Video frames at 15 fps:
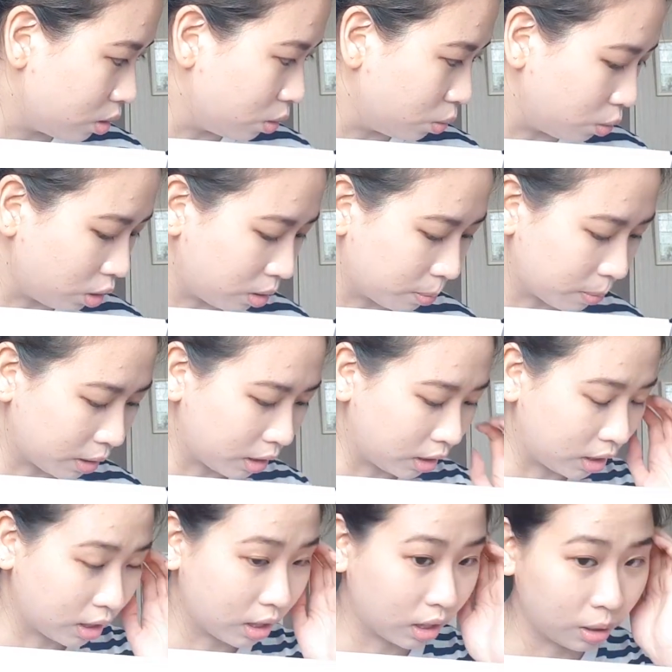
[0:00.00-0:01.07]
doing my
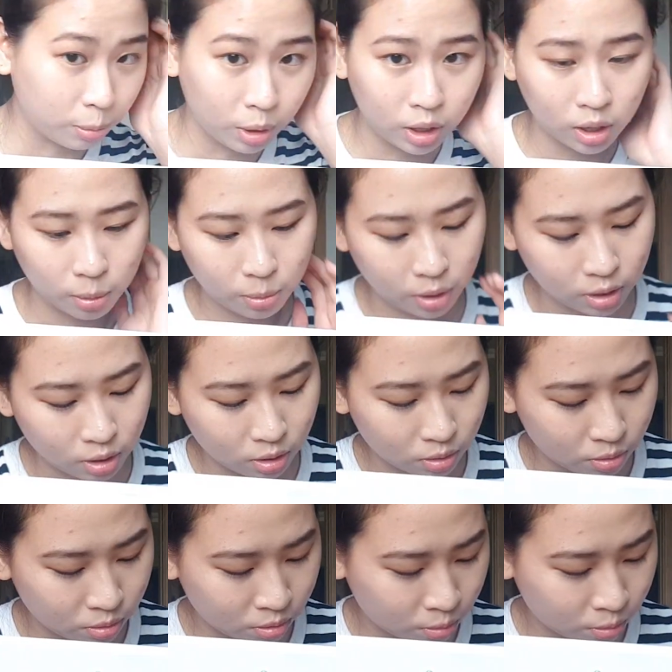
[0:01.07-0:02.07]
eye makeup right now.